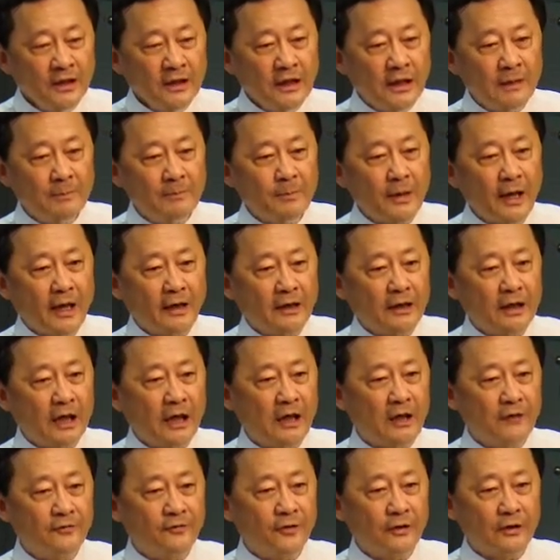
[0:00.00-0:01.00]
impact
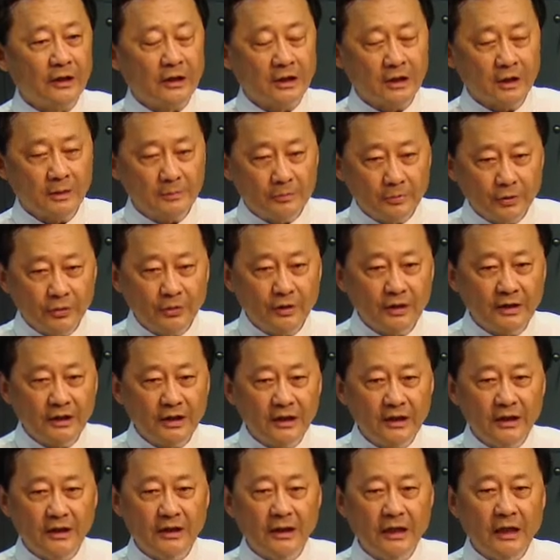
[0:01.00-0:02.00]
for the
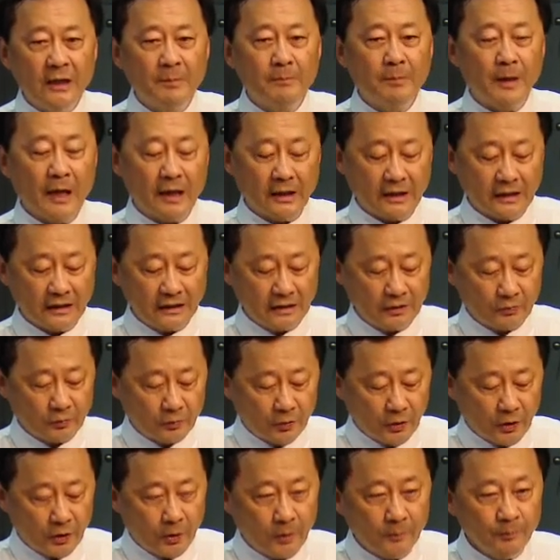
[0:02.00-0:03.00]
community, impact in the
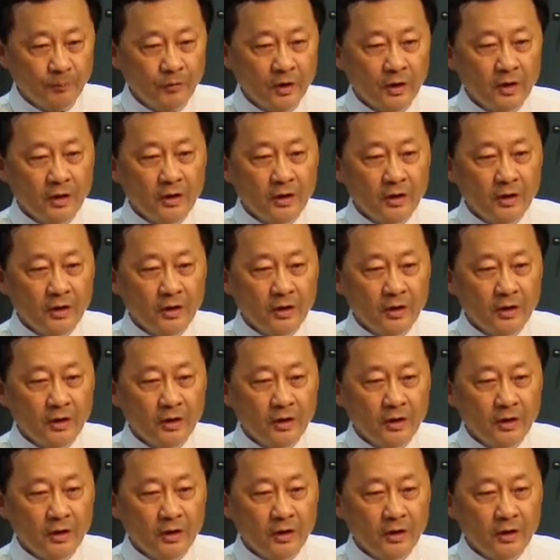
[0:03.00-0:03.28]
world.